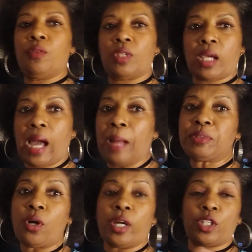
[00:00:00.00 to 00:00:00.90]
the
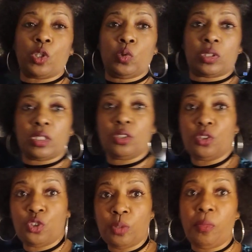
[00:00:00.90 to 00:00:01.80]
cops are accusing
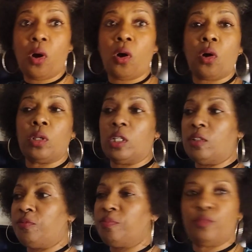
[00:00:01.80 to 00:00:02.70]
Jamal
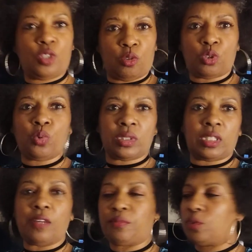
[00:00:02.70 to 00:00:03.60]
of, you know, doing
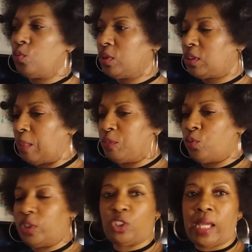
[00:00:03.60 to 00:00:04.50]
stuff, doing something
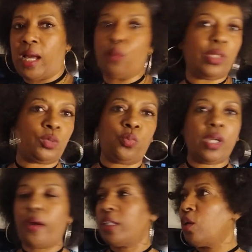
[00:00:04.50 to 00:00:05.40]
to his child, which
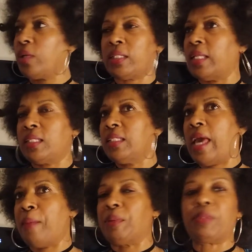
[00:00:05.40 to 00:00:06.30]
we already know that that didn't
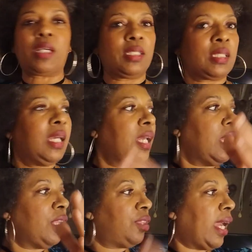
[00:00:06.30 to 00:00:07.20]
happen because
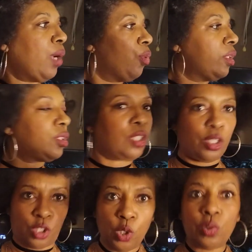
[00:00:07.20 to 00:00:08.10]
they were
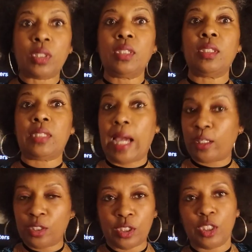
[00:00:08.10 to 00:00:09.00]
accusing
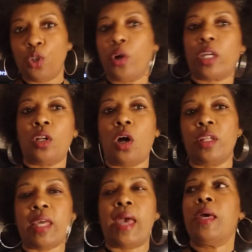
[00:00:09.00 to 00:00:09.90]
Dr. Z York and all
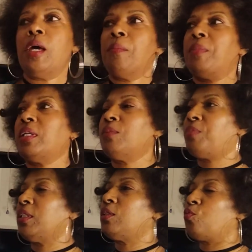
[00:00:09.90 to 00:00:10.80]
of that. But
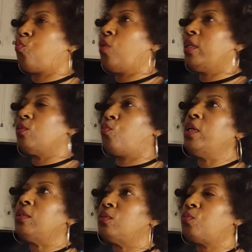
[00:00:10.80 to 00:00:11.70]
but when
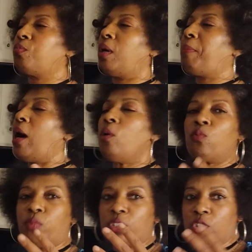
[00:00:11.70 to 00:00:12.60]
what
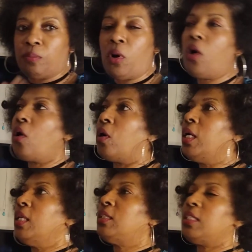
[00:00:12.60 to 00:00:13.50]
about with
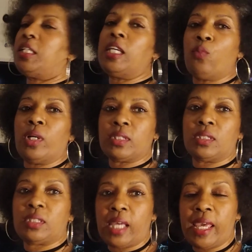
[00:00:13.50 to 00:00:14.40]
Jamal? See, he wasn't
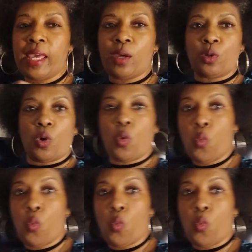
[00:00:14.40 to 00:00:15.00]
saying